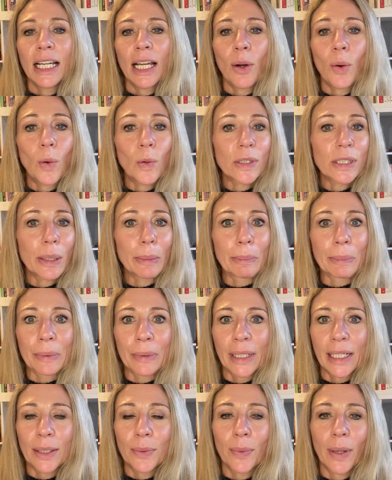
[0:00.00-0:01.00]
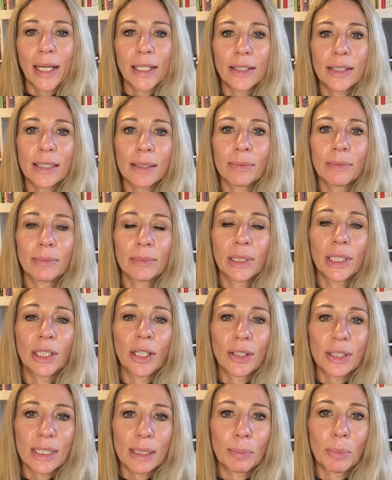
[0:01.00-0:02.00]
Also, brilliant way to
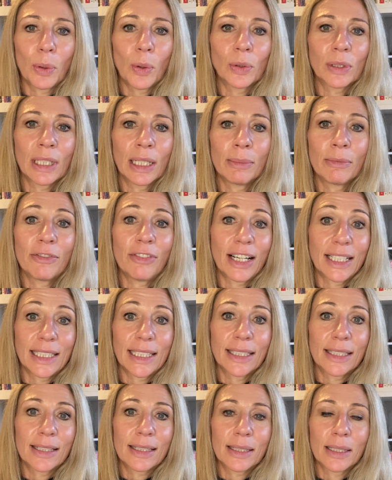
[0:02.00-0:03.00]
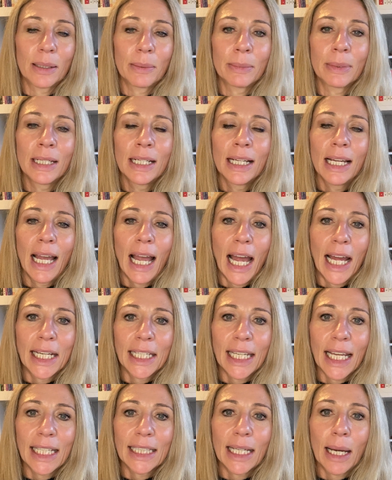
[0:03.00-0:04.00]
support the lymphatic system and
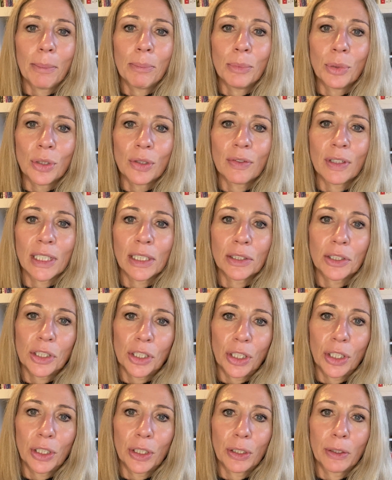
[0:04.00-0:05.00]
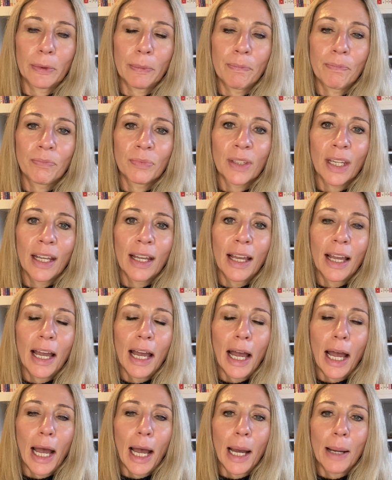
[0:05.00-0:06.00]
get that moving too.
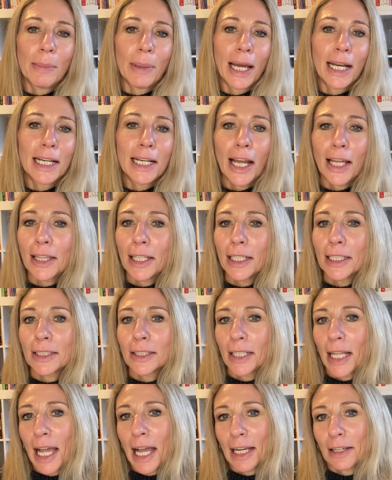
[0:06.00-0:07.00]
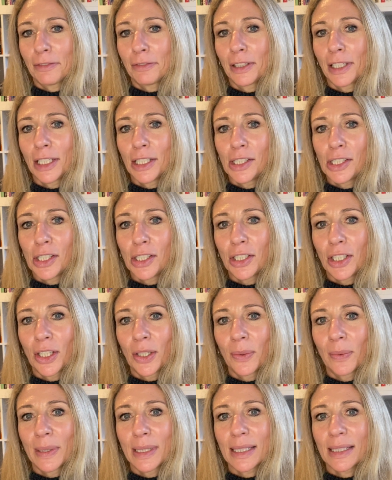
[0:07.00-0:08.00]
Another little hack for you to
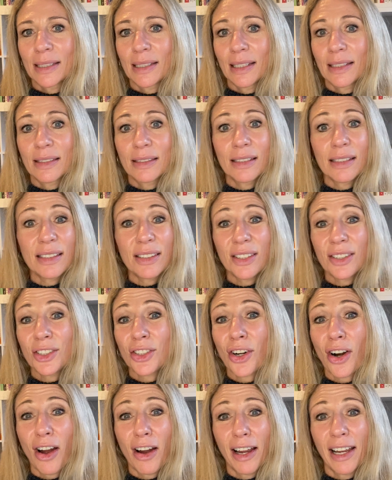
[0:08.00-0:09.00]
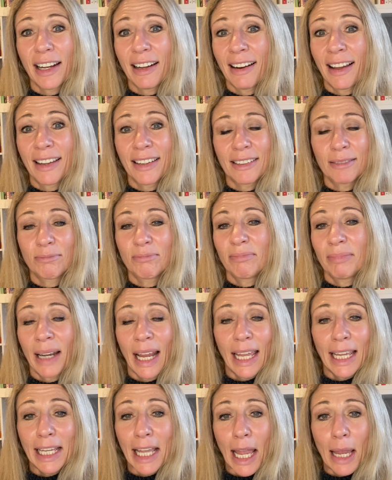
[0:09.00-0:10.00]
do is just to try, like,
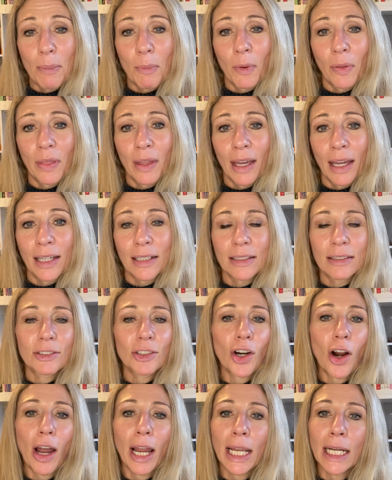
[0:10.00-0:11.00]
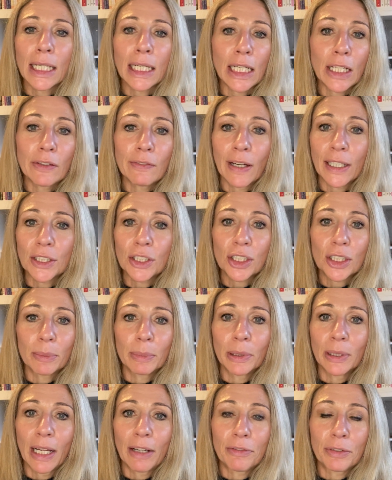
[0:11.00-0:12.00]
play a game with it. Try a new
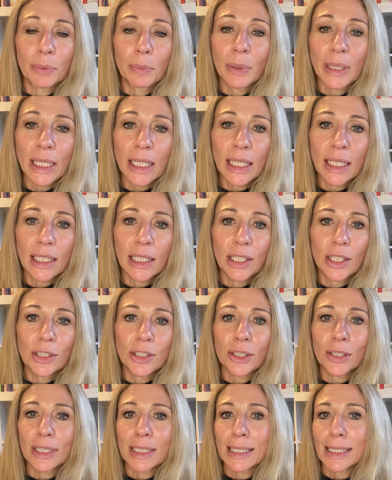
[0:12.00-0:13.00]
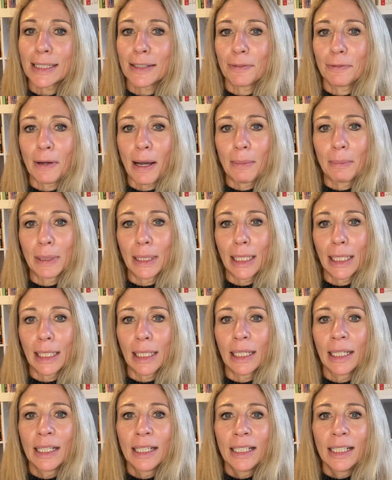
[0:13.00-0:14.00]
vegetable every week. Do this as a
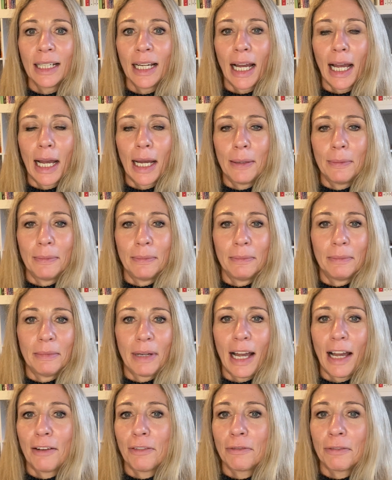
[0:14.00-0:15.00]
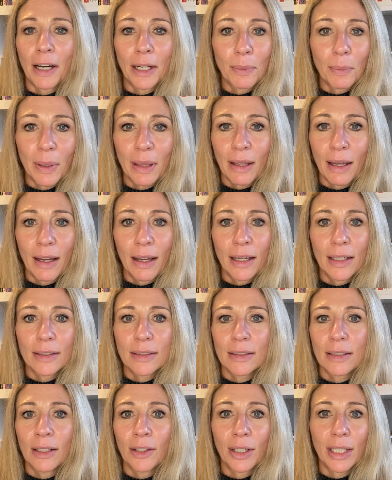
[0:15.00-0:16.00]
family. Have fun with it.
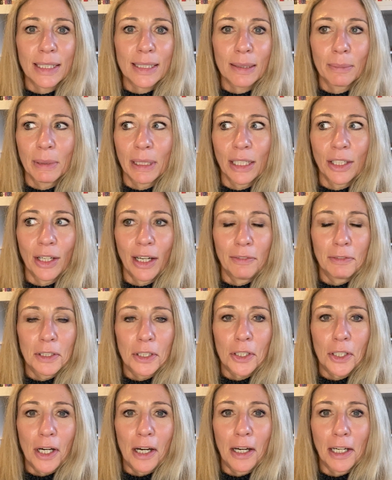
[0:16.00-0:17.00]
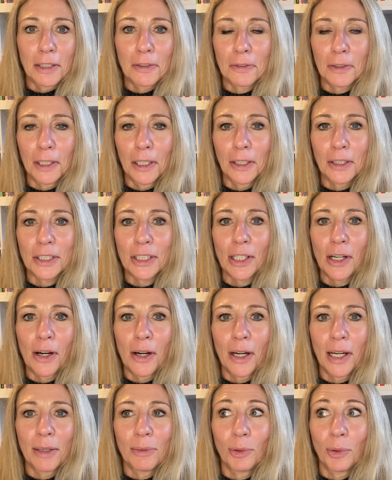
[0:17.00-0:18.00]
Look at something you haven't tried for a long
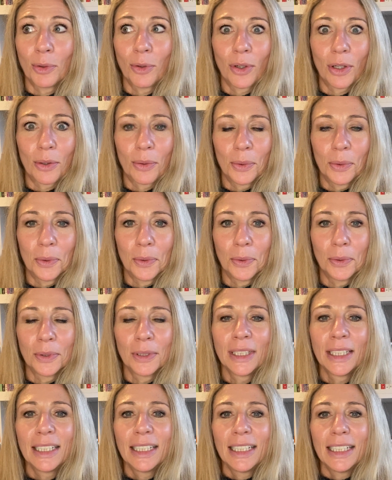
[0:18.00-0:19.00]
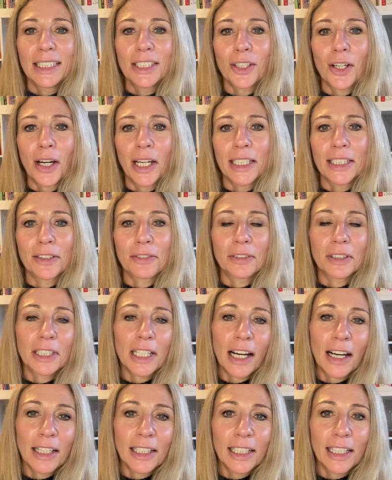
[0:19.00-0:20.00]
time or not at all. Try a different
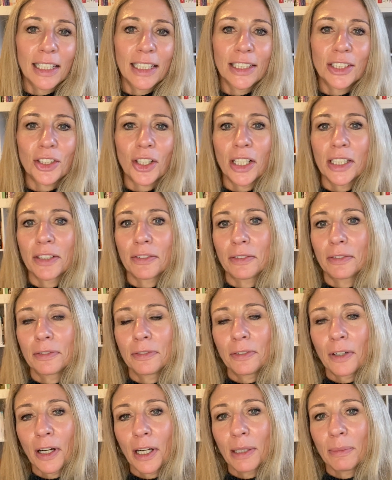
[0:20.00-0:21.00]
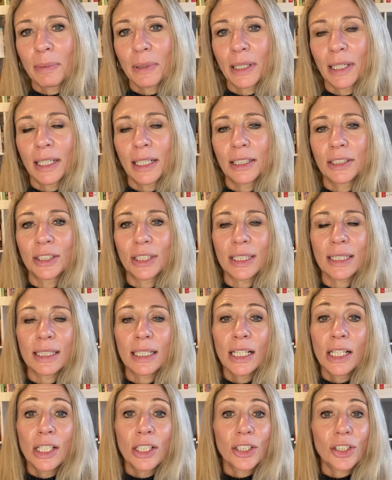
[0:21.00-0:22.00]
color, try different fiber. Just
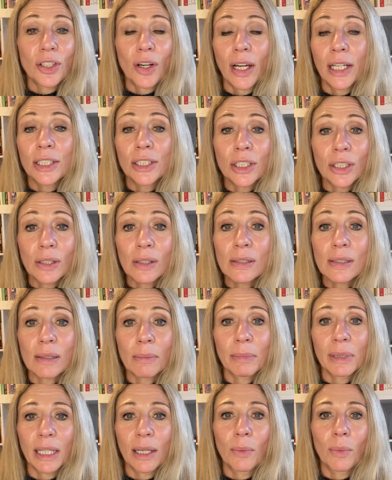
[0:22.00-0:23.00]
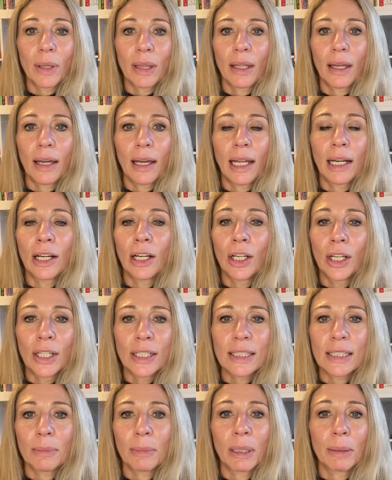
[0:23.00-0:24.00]
try and do something with it and learn
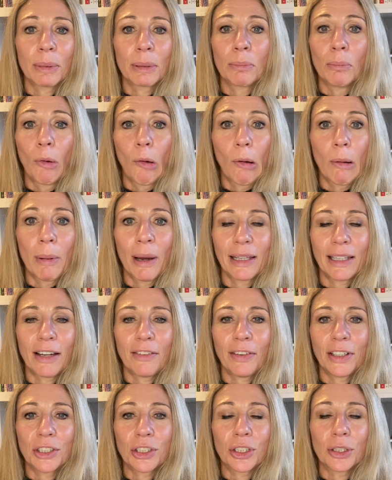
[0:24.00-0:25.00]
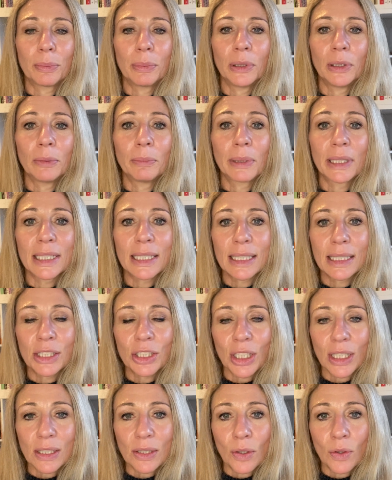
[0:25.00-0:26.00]
something a bit more about that vegetable. But it's
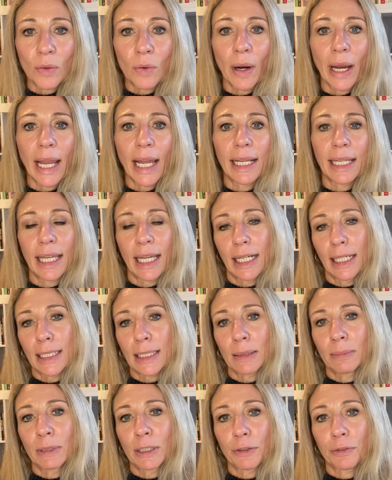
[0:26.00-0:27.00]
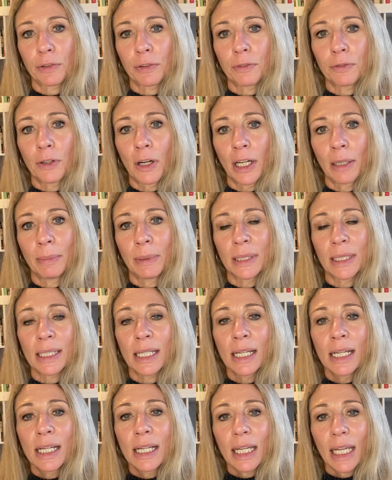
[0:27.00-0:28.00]
just great at getting some different fibers
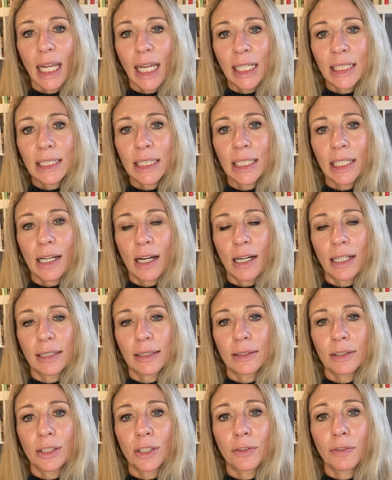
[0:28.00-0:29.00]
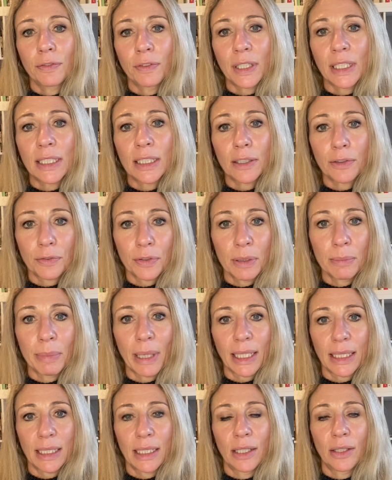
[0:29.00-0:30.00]
into the gut to feed different
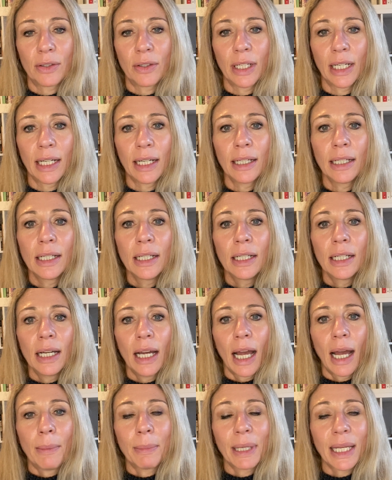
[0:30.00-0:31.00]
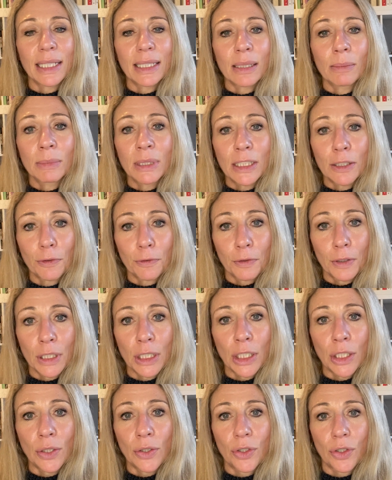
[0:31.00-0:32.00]
bacteria and get some different
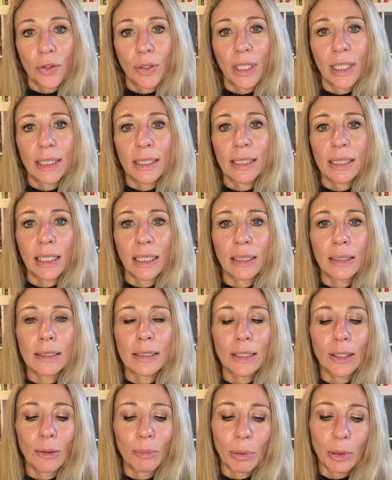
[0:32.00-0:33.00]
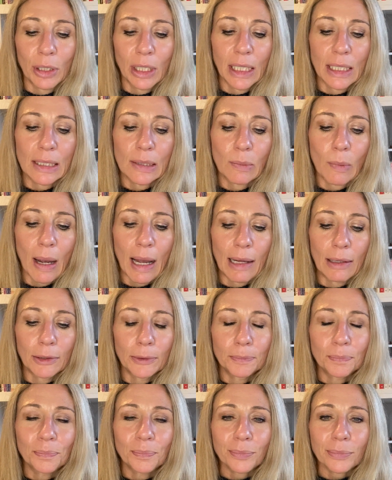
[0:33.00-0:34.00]
nutrients into your body as well.